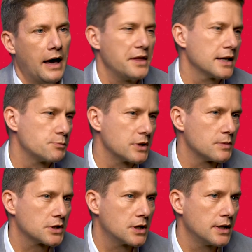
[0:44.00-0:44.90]
I think it's pretty
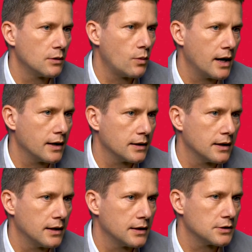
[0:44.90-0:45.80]
much clear why
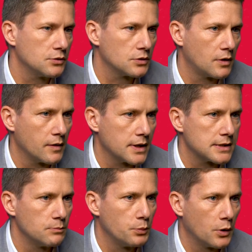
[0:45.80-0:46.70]
tutoring
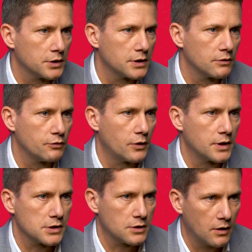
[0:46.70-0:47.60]
is important for
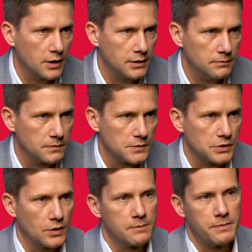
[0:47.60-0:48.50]
the scholar.
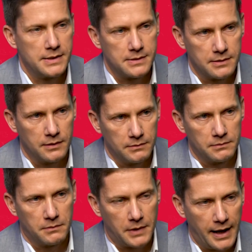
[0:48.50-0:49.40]
So in the best
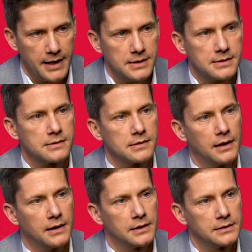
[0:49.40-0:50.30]
case,
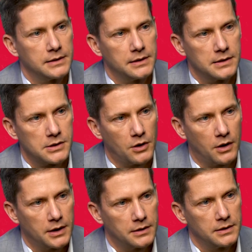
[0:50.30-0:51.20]
the
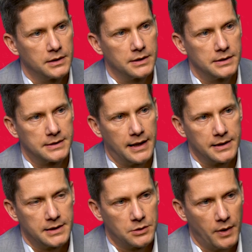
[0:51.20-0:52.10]
scholar is
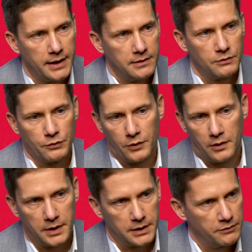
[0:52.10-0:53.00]
getting trained
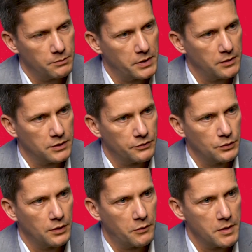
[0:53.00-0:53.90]
for a given period of
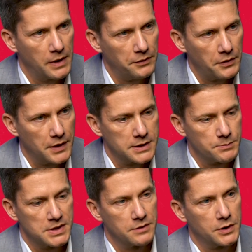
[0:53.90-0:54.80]
2 or 3 months in a
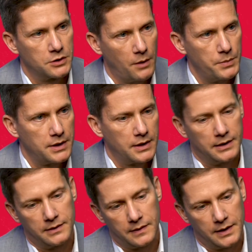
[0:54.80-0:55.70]
specific topic,
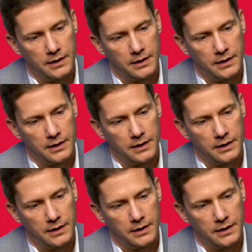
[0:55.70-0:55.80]
and